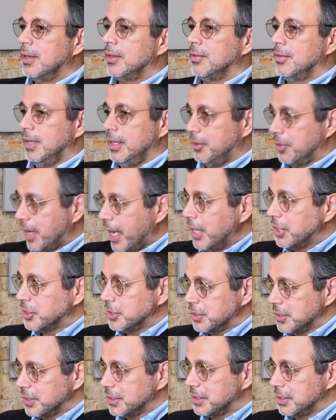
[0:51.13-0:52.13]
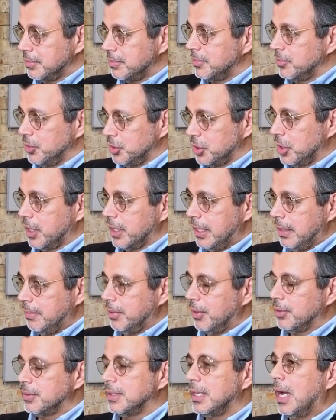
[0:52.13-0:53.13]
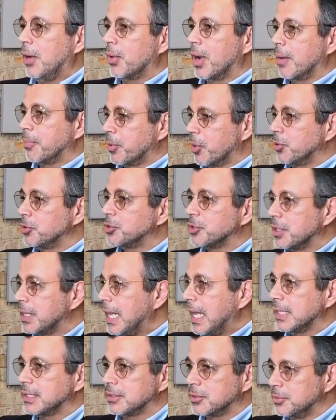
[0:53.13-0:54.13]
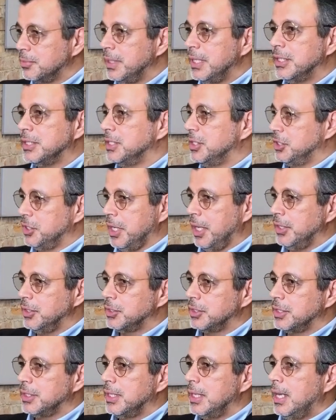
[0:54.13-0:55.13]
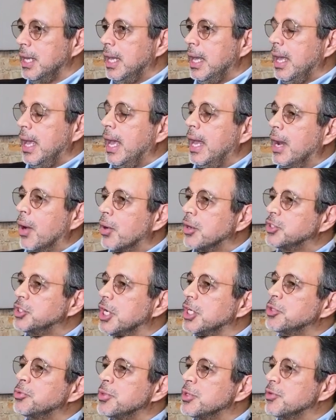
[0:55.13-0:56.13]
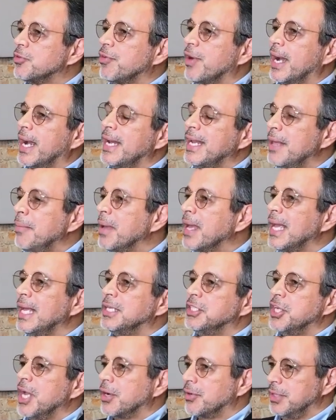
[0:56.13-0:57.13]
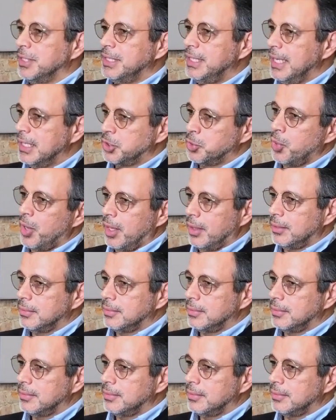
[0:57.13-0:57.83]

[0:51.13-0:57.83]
The education system we're talking about, our approach to classroom needs to change, and our judgments of academic integrity as well.